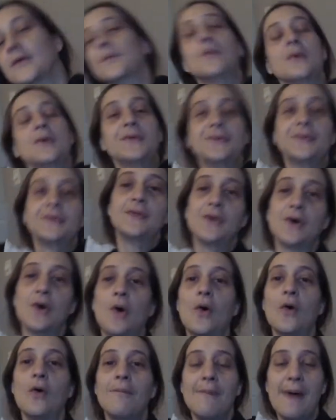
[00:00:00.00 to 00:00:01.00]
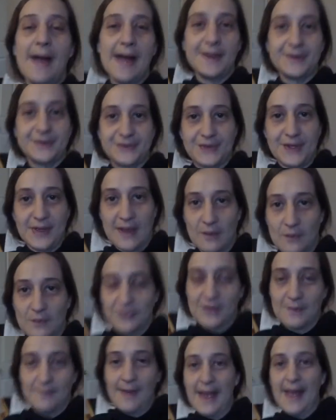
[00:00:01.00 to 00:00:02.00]
was the whole mask thing. With
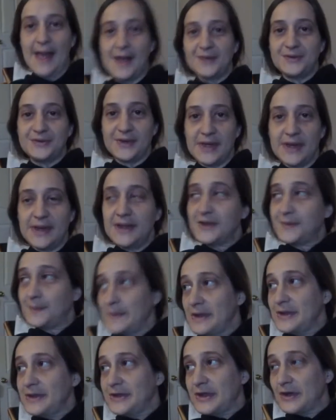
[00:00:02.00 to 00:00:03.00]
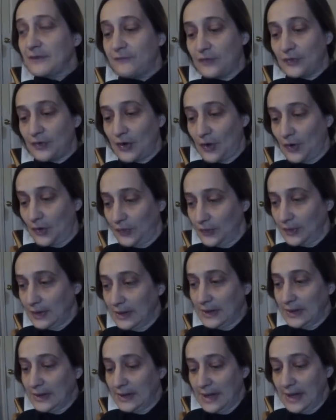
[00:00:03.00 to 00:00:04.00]
the mask, it's just been difficult.
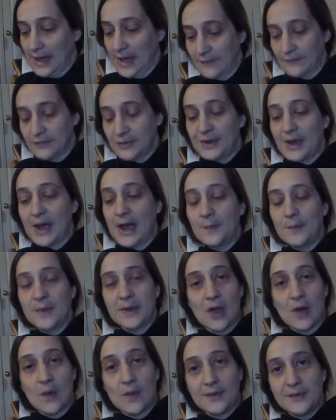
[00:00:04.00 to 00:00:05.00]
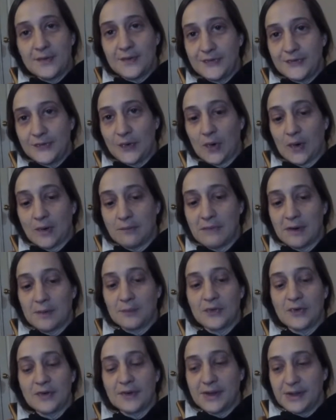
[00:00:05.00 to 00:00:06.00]
Every time we go into the store,
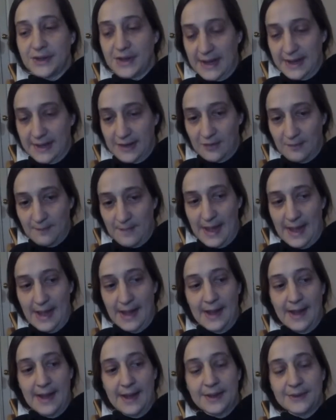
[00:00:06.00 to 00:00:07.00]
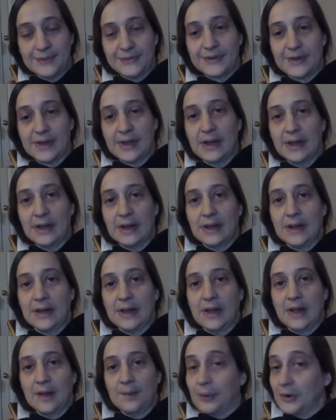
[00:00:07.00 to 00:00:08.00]
remembering to take your mask,
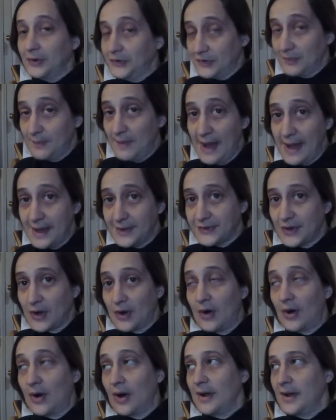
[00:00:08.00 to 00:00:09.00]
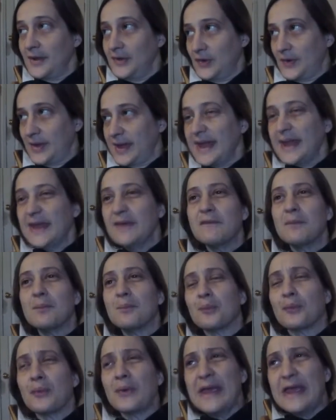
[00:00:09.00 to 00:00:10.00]
put your mask on, and you can't even
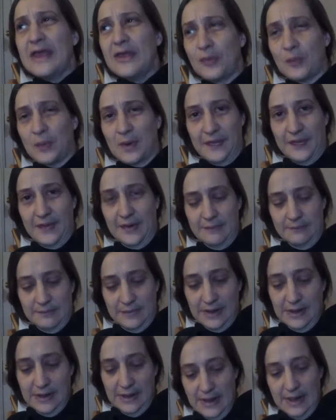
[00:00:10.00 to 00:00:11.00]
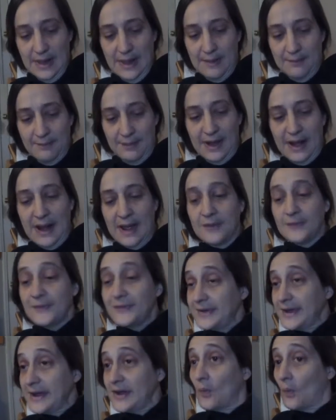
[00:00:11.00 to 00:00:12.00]
breathe with them. But I
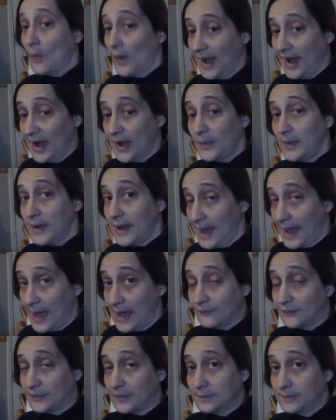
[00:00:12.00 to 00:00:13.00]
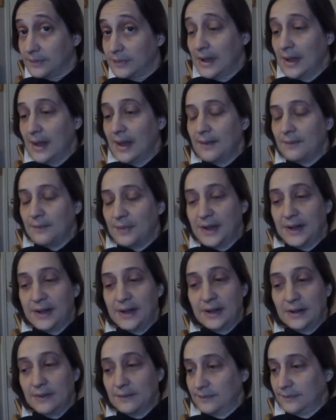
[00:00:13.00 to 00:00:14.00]
understand why we have them, but
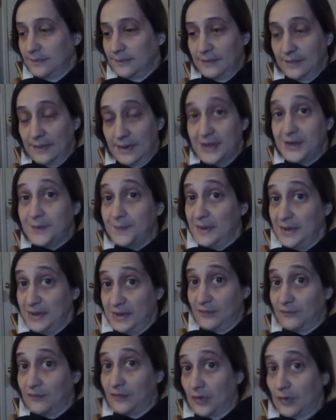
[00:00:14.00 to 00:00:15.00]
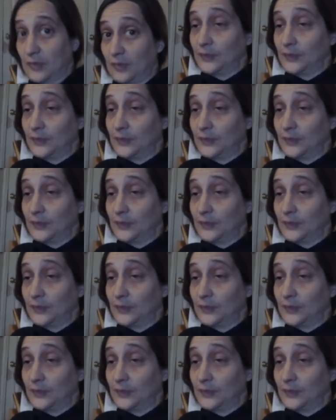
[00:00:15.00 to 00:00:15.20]
it's been difficult.